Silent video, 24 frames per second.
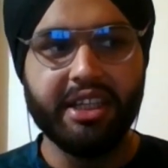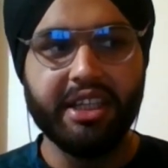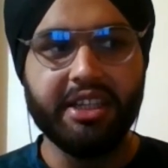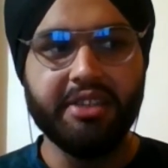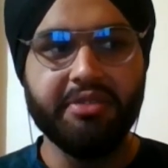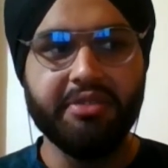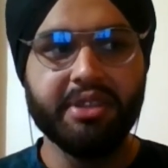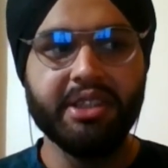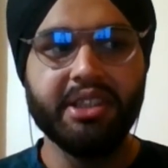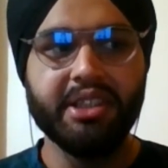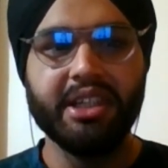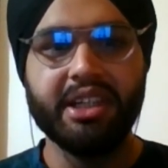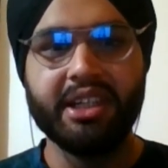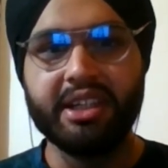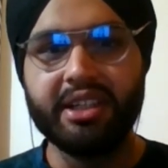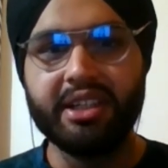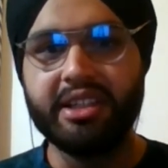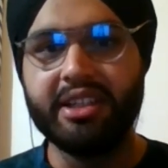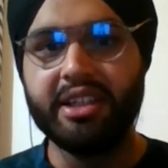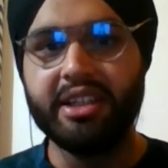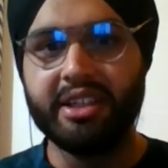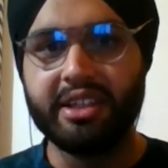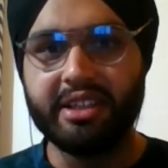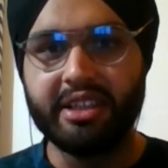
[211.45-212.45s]
even
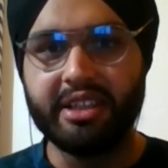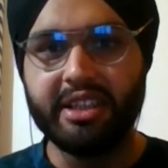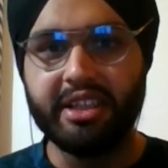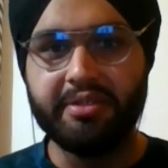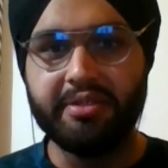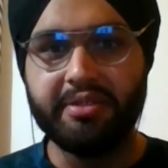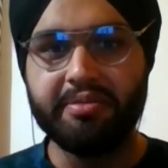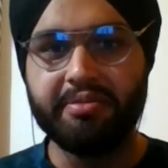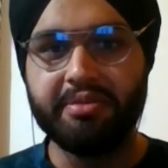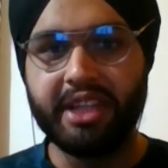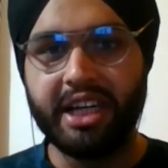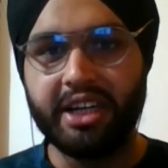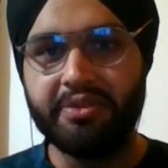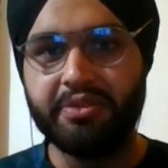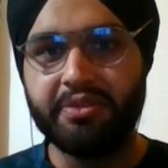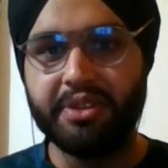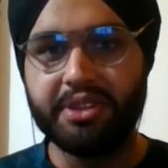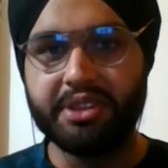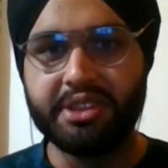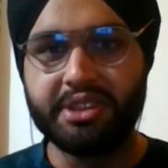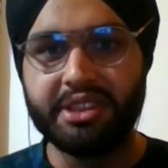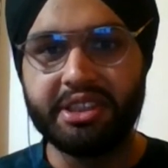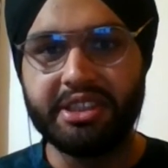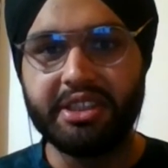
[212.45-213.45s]
earlier if that
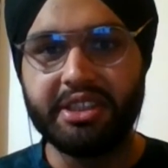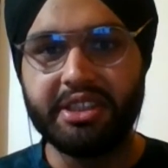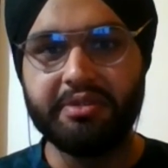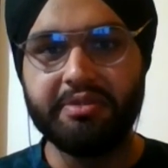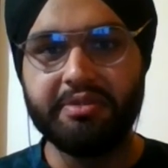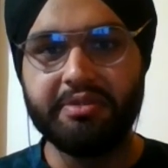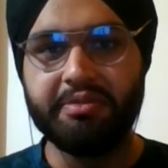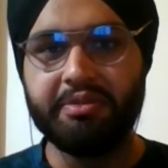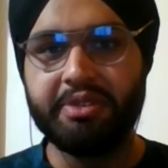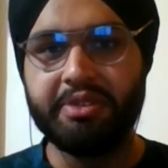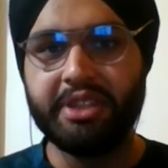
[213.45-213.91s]
was needed,